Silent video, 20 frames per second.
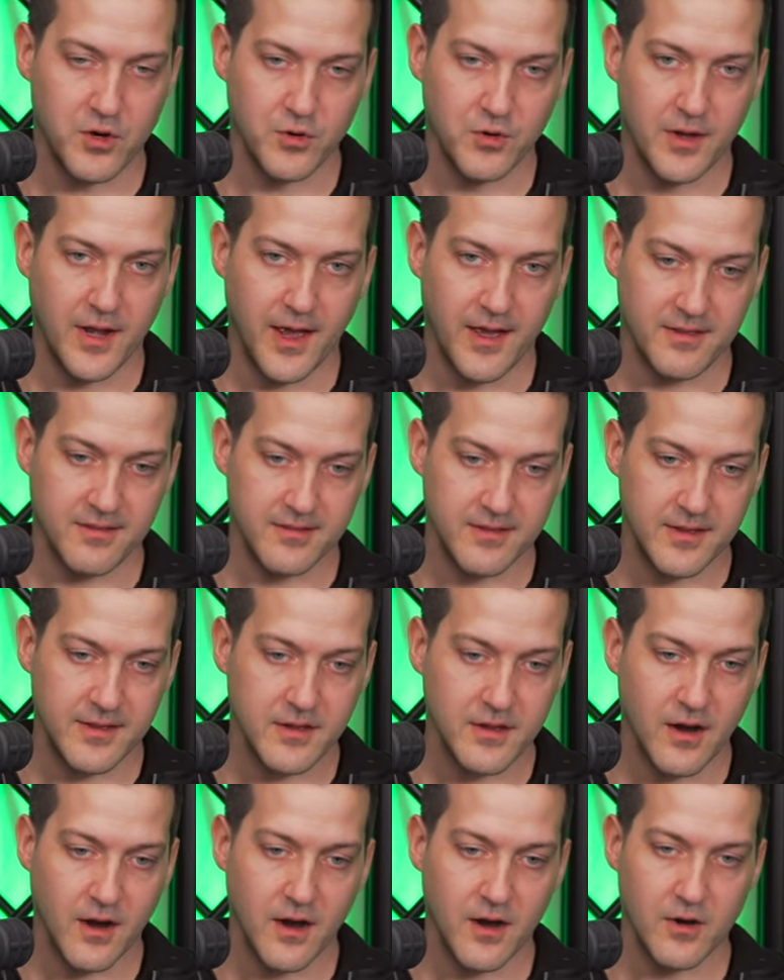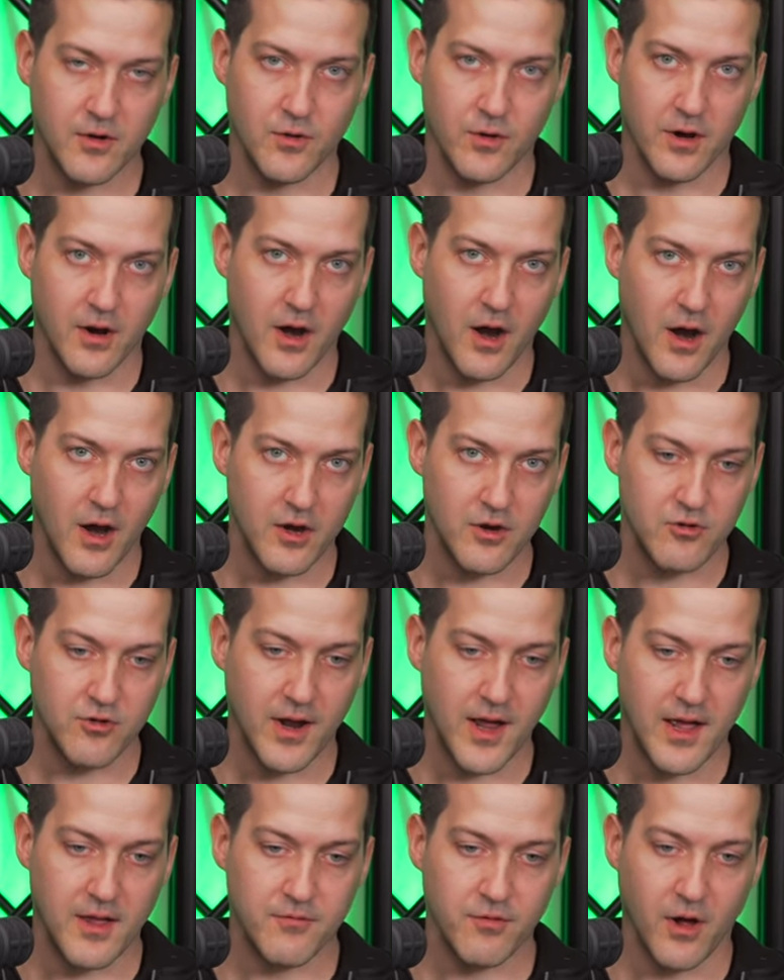to an SD card or a hard
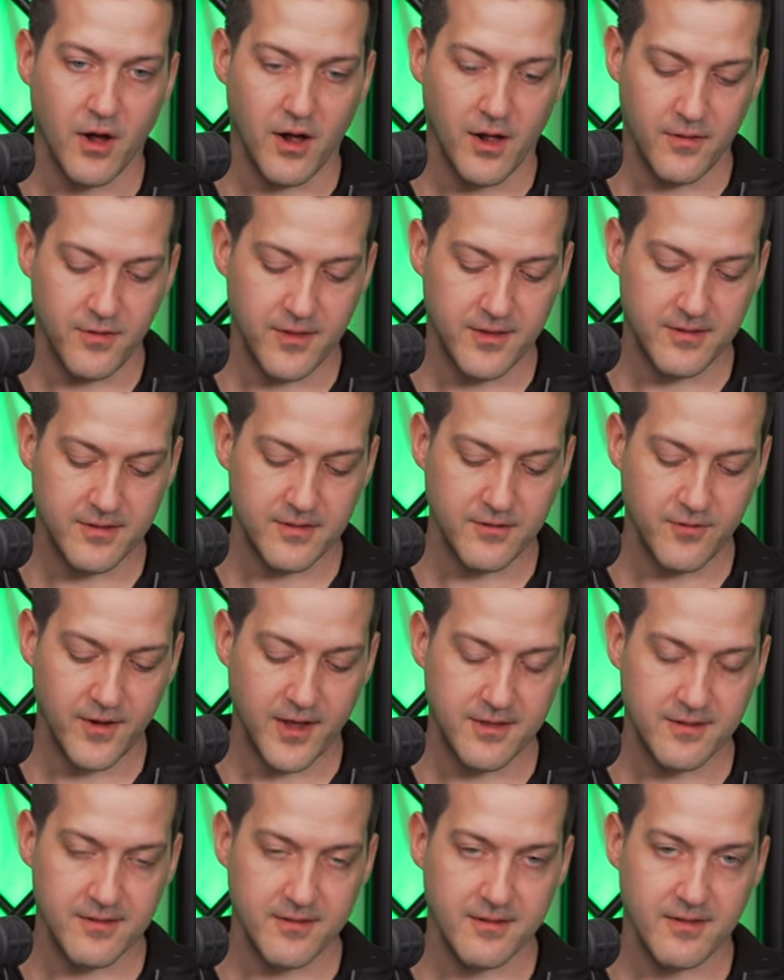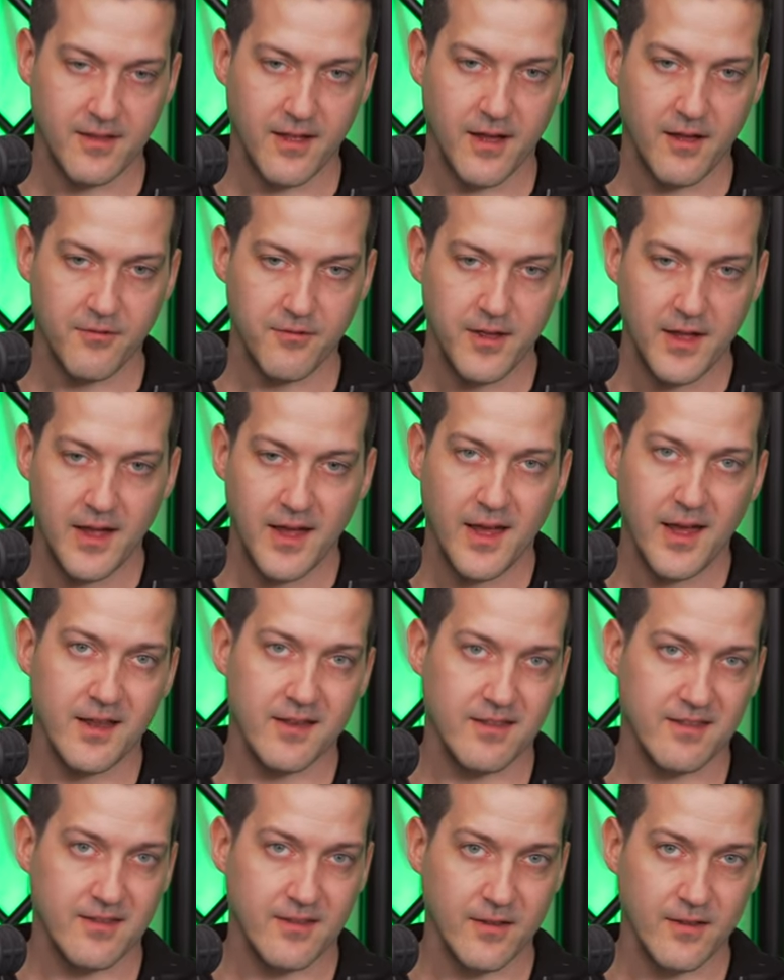drive on this device itself and
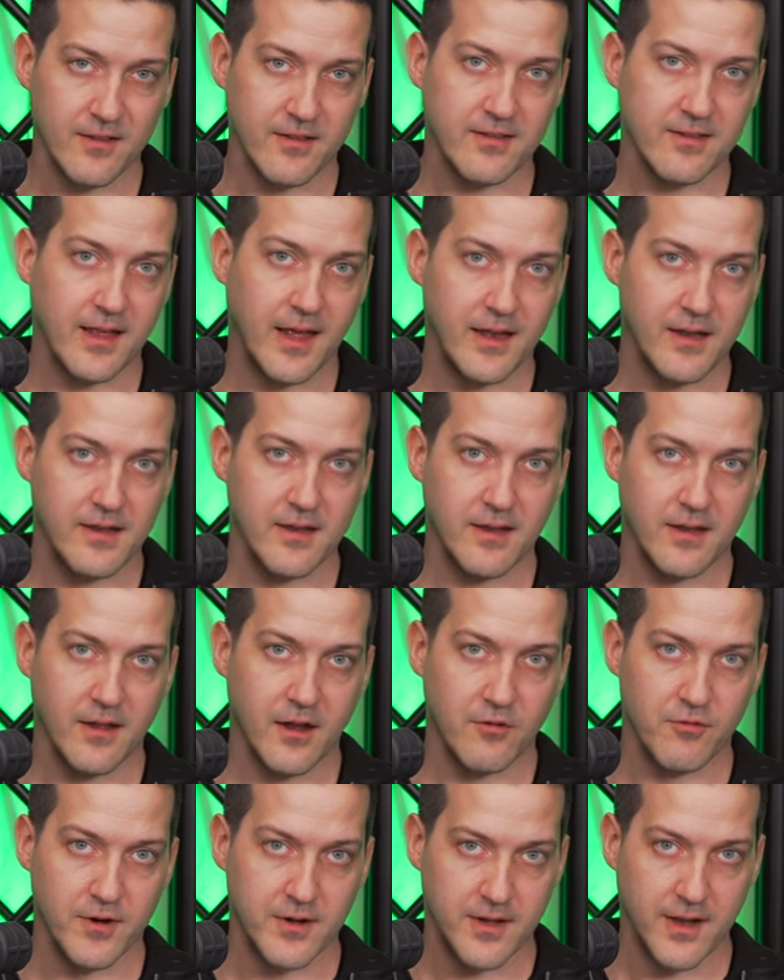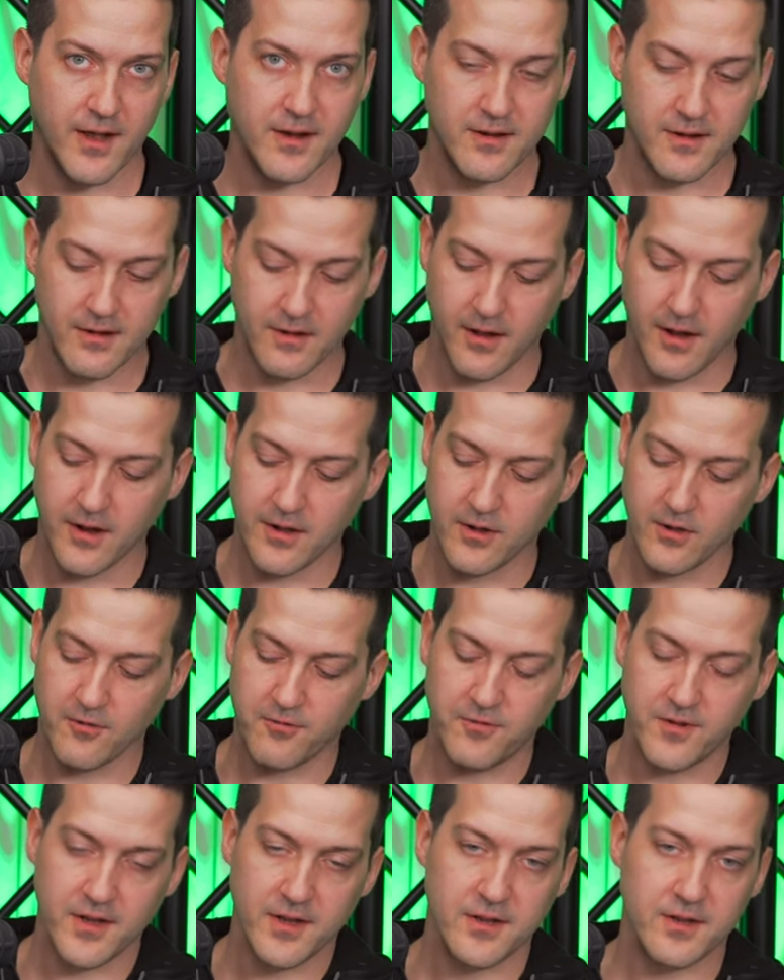still send a redundant audio
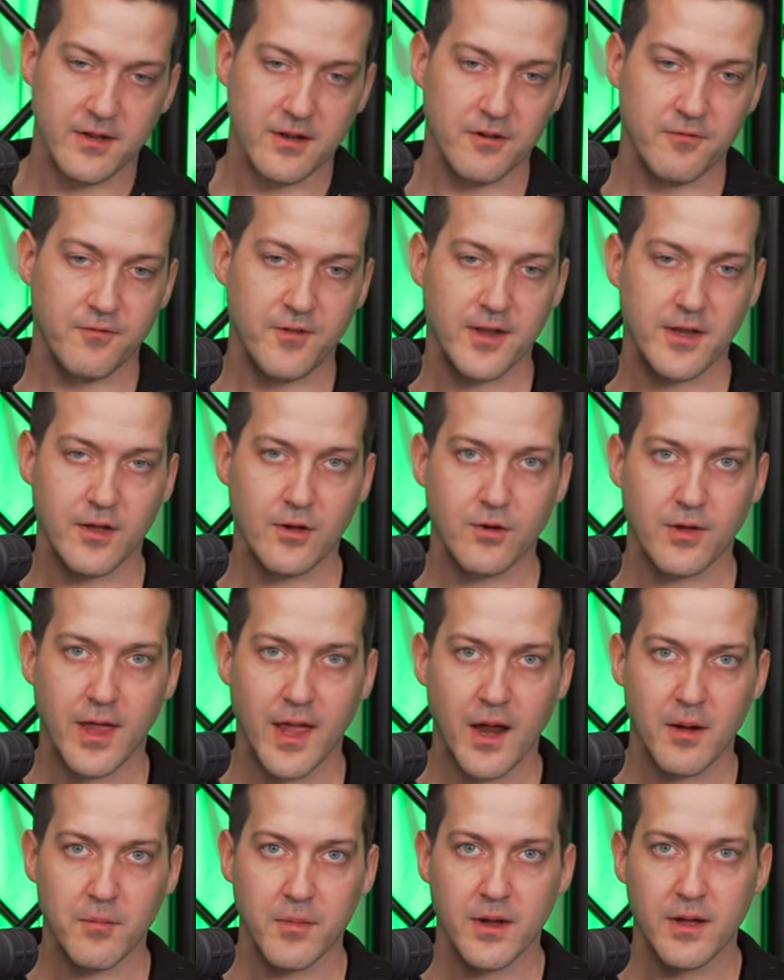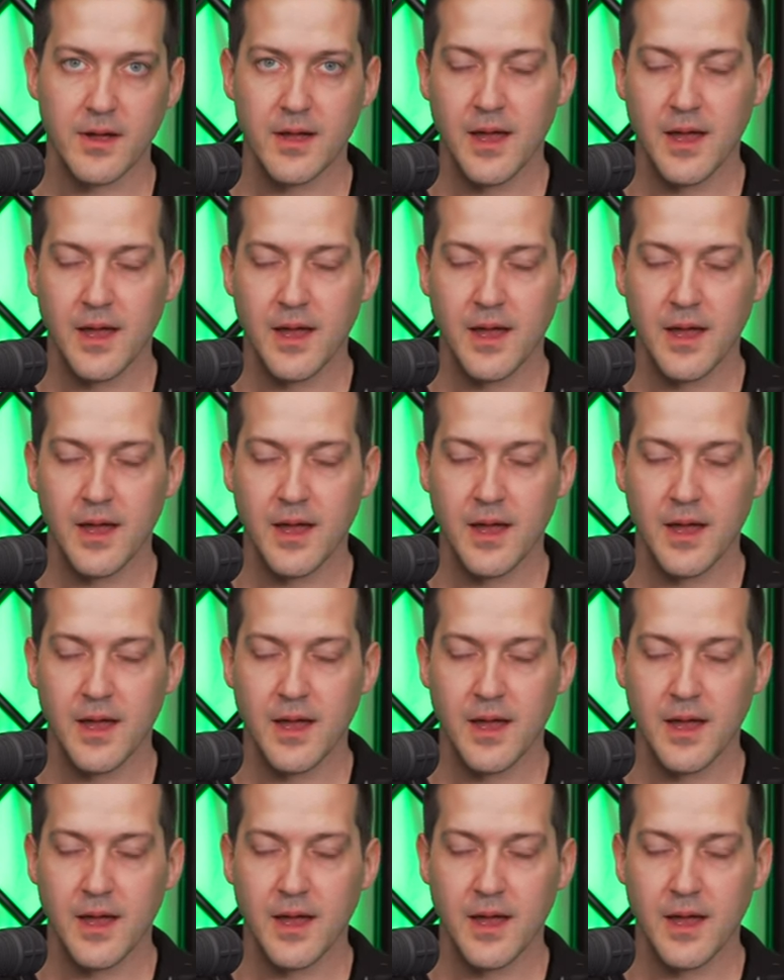feed to your video camera.